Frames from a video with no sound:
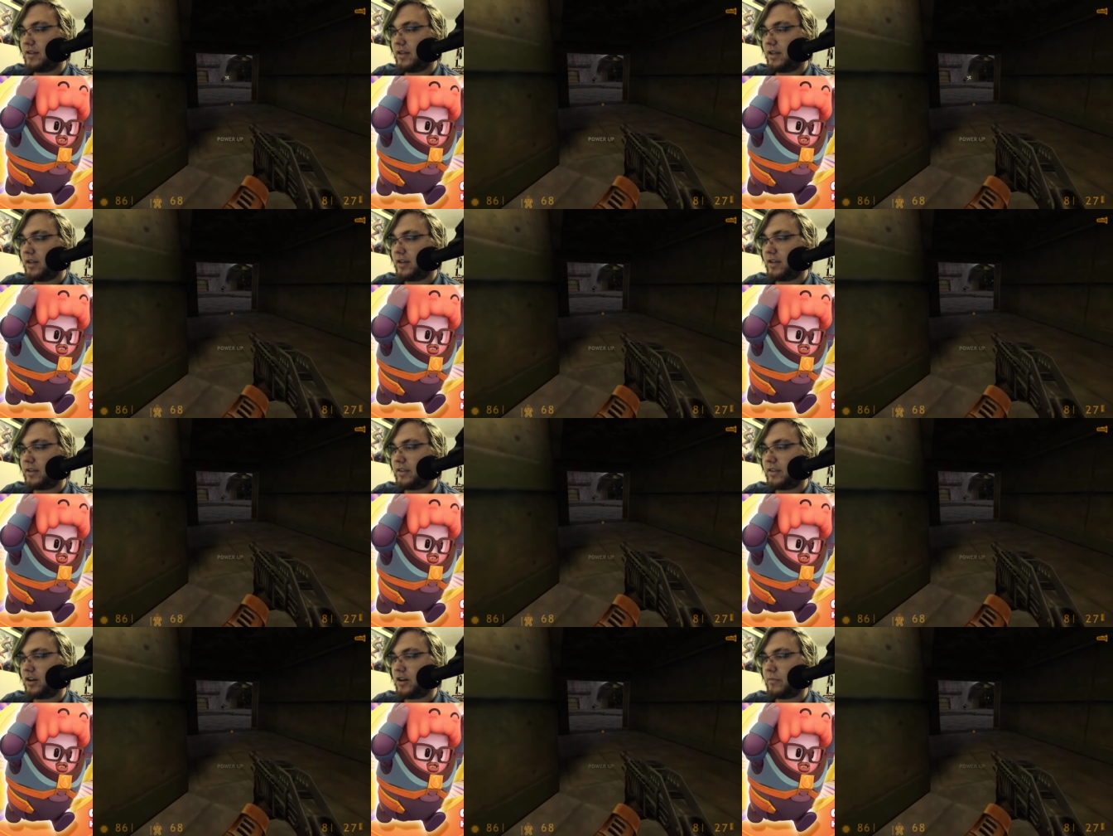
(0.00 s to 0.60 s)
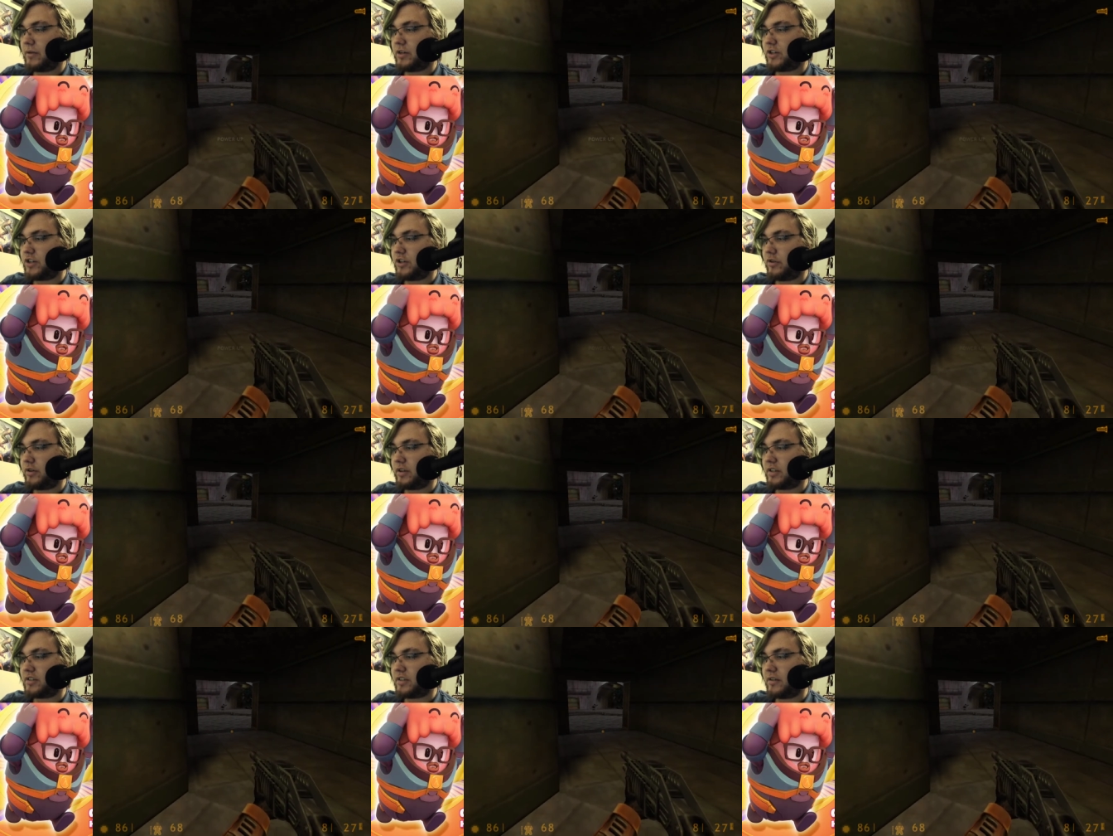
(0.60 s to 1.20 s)
Hey, the army's
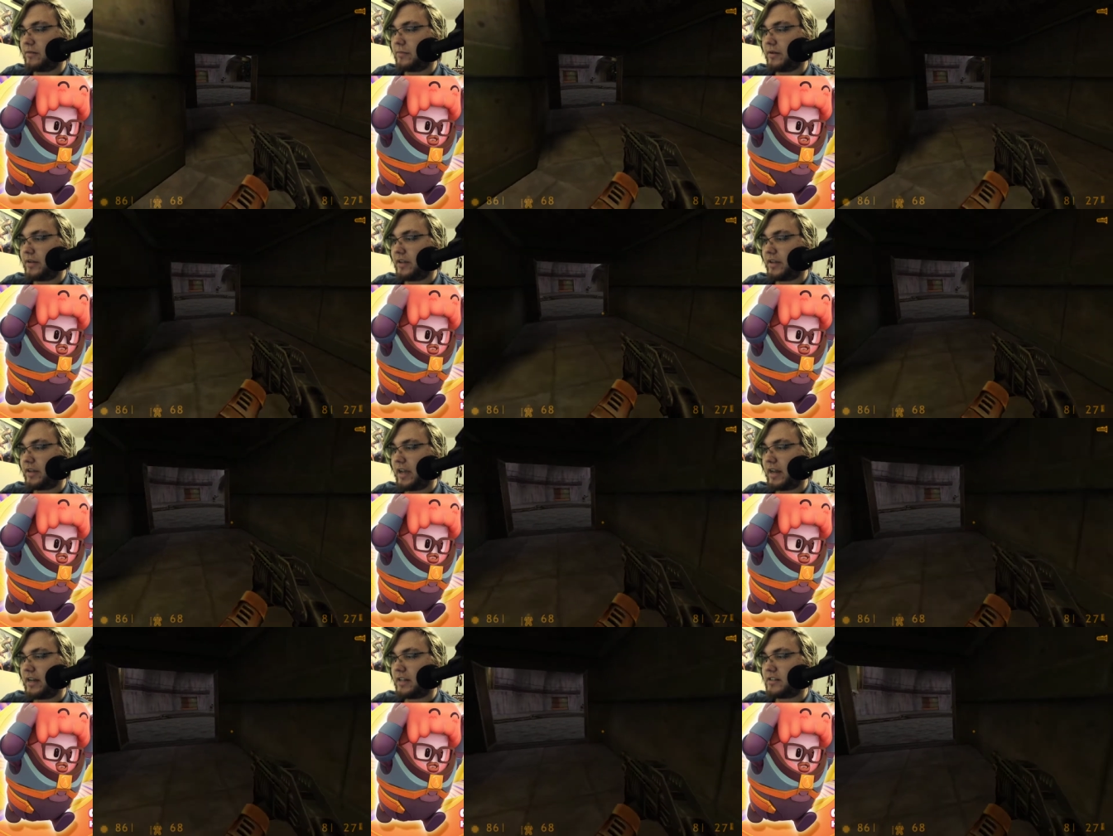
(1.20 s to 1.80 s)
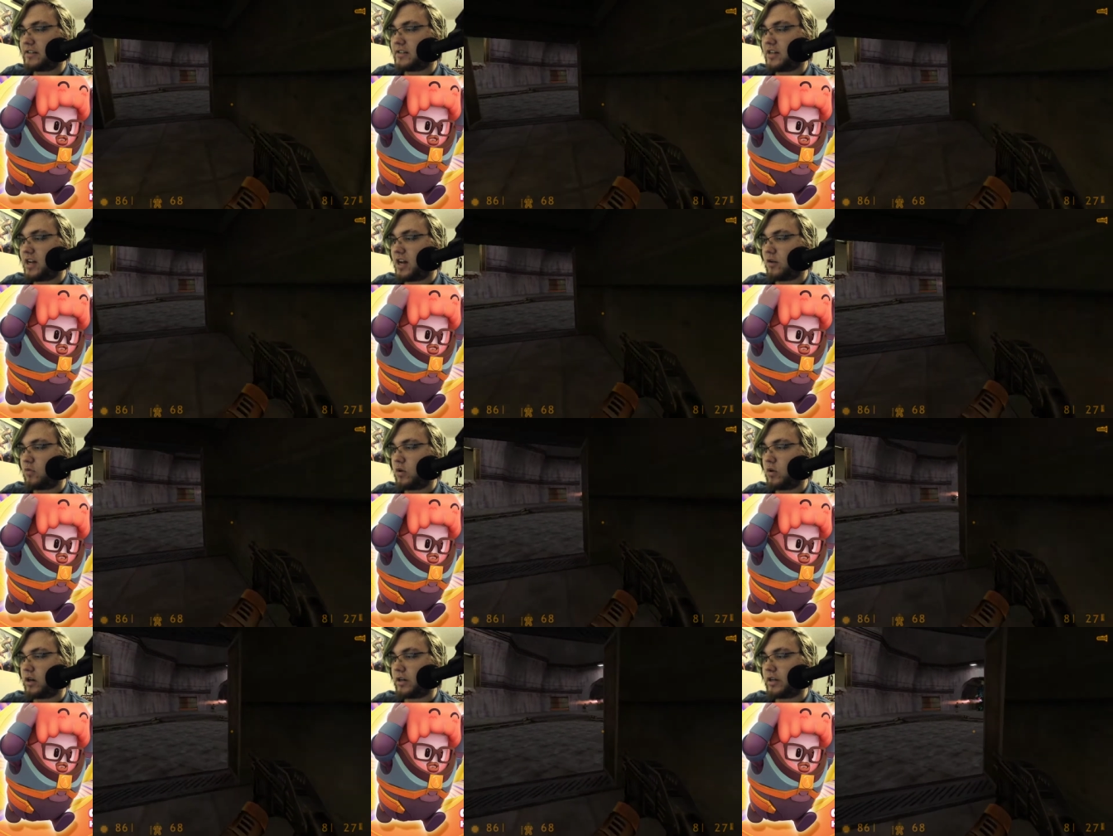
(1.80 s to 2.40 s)
shooting somebody, and it's
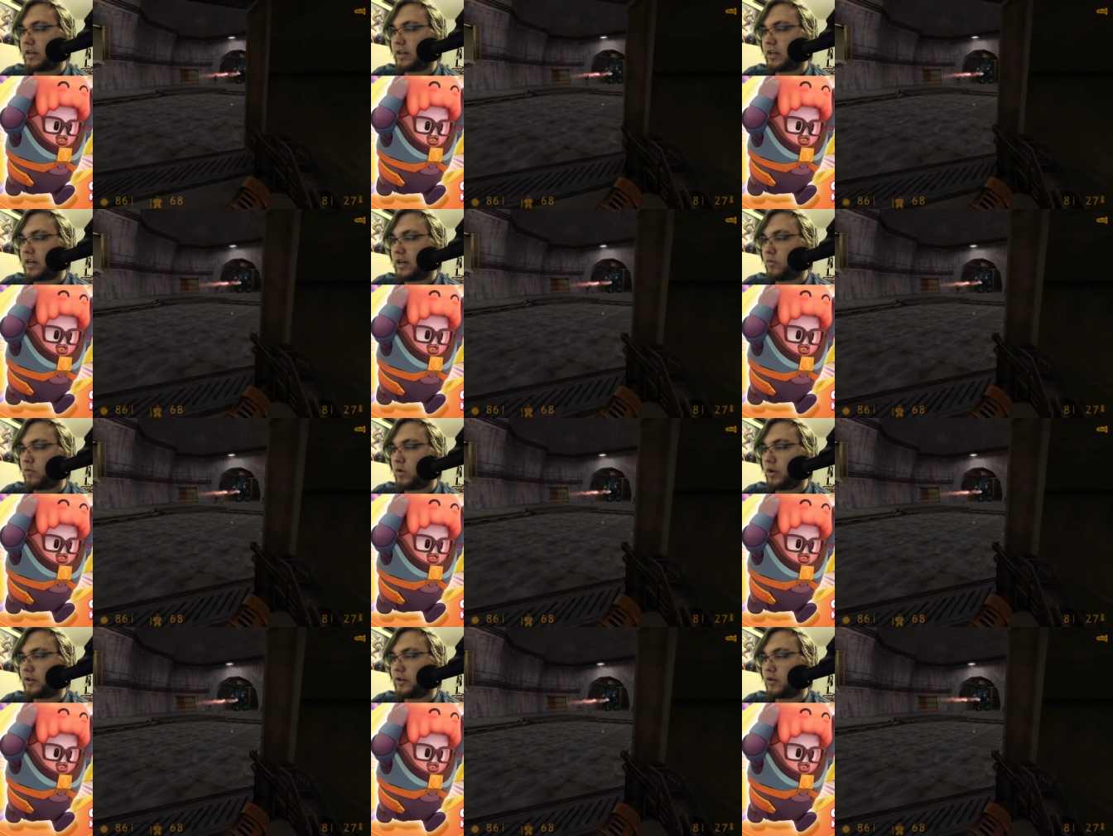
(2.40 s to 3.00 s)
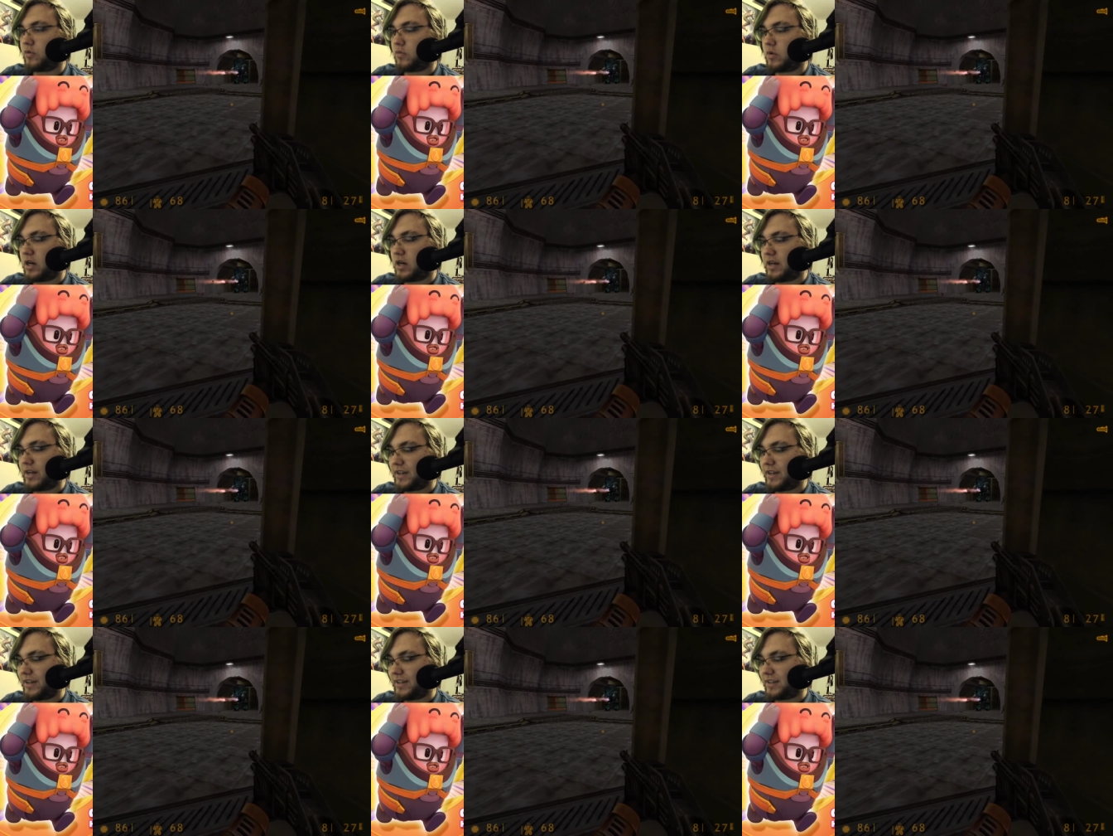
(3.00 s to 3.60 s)
not working. I wonder
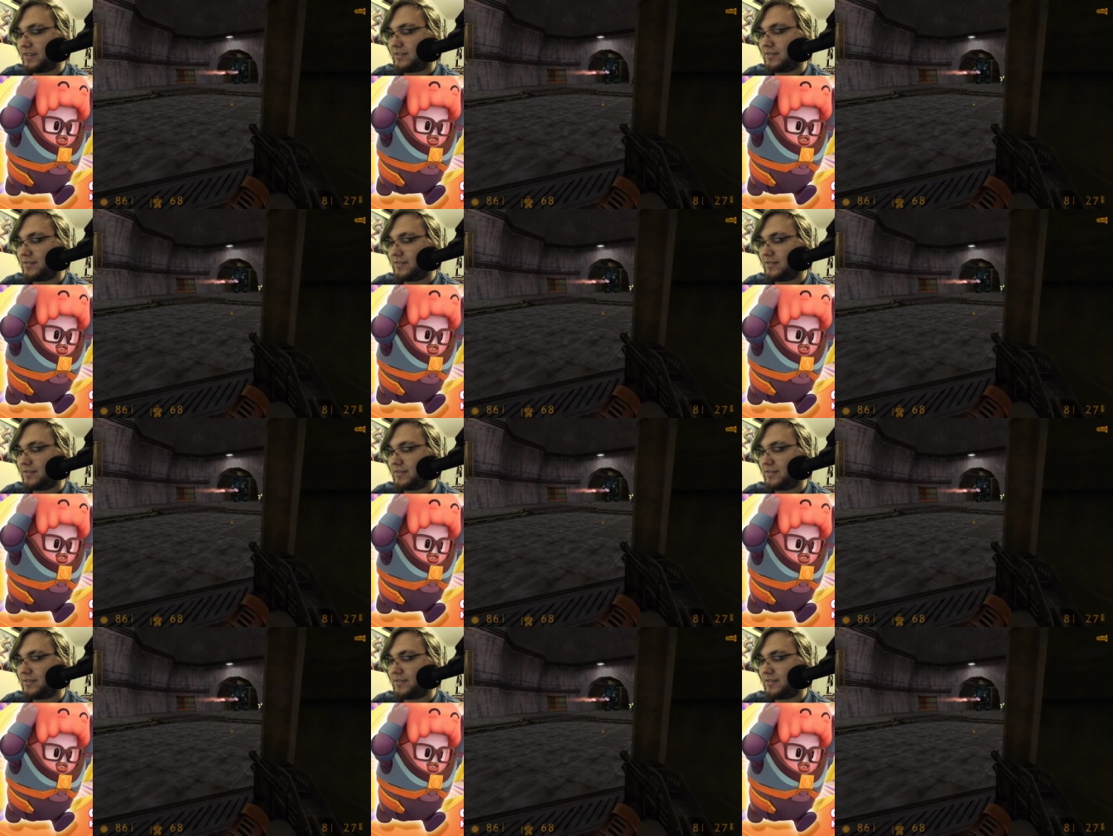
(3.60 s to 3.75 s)
why.